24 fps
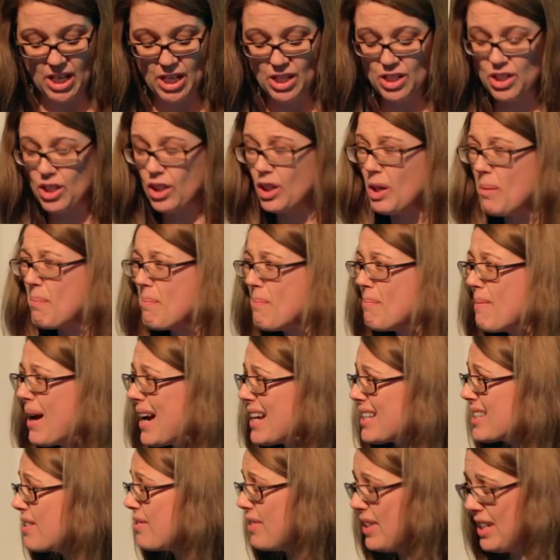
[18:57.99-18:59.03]
took a
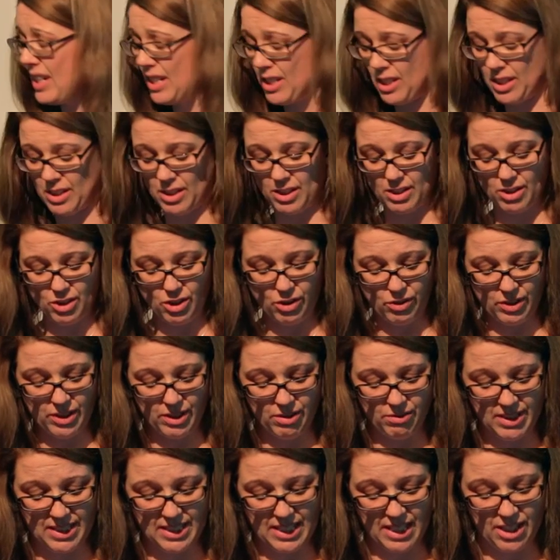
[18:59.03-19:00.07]
massive hit during the
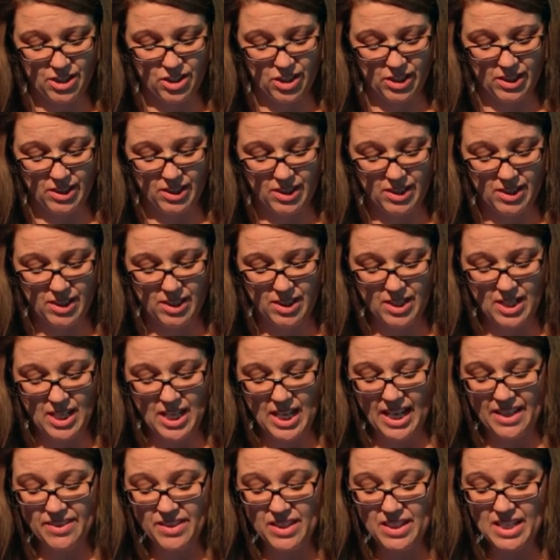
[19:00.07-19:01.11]
recession.
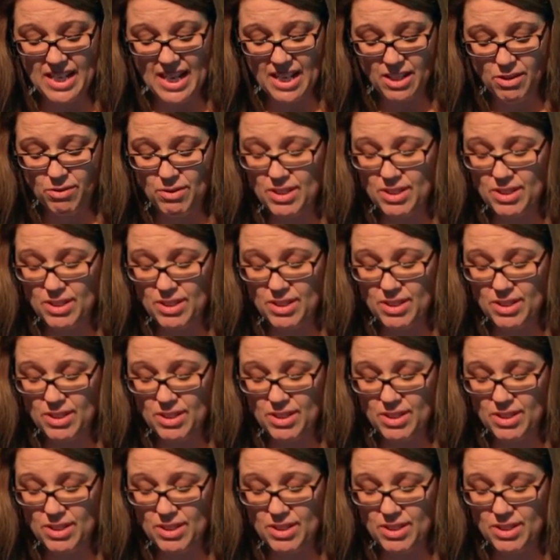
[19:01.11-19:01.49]
And the net